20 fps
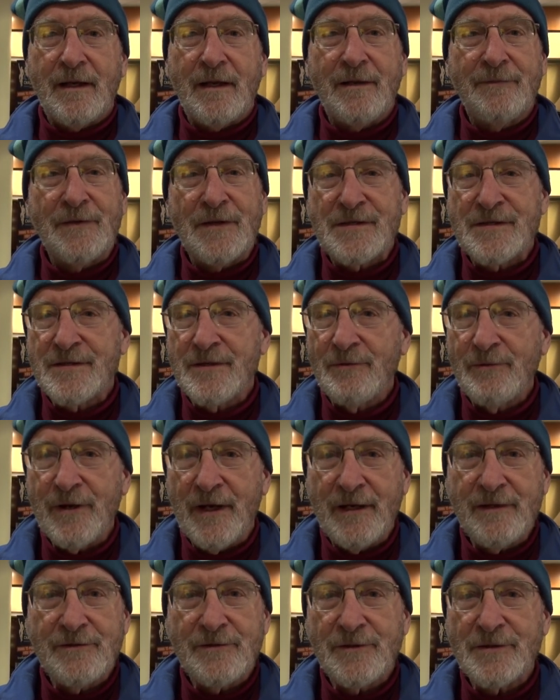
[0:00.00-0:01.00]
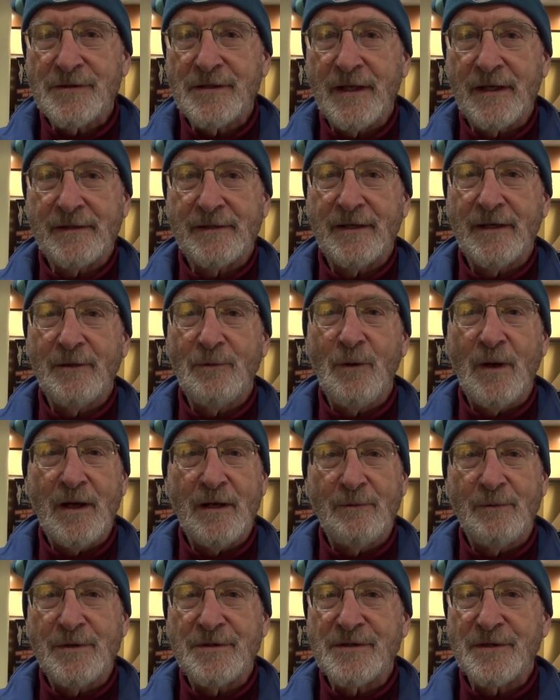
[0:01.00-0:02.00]
if it's so dangerous out there, why
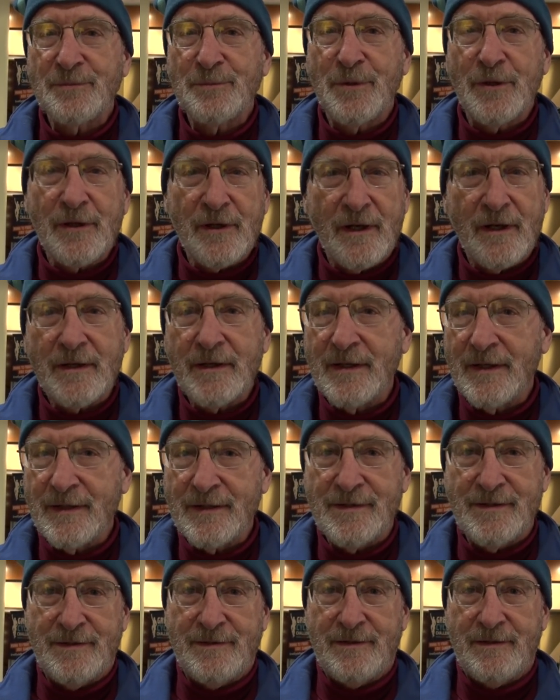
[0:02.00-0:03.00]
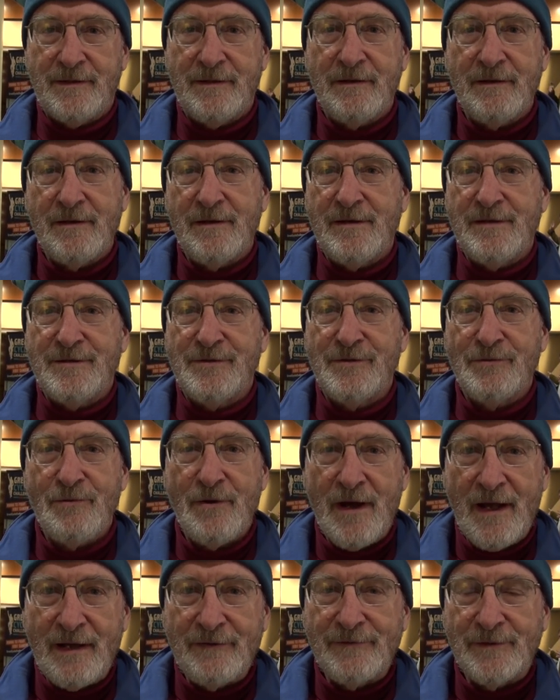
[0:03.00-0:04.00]
don't we just put our kids in the car and
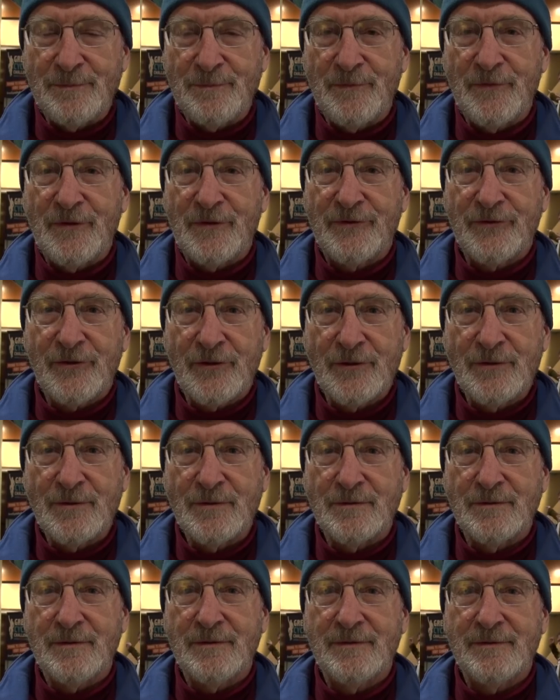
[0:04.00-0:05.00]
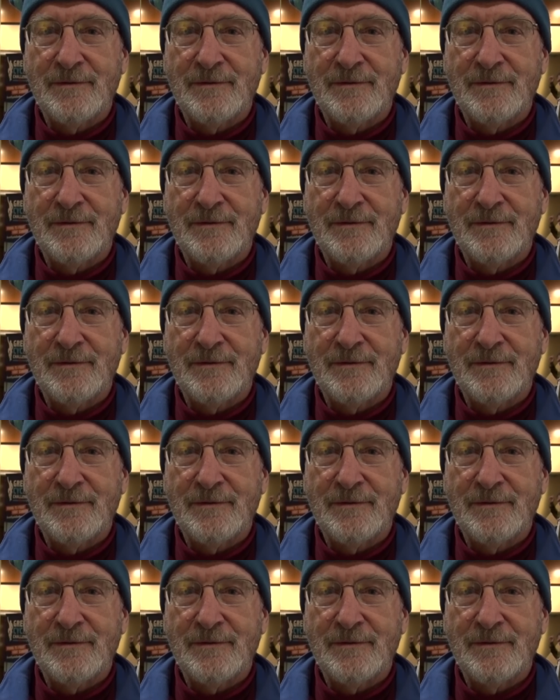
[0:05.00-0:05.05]
drive them to school?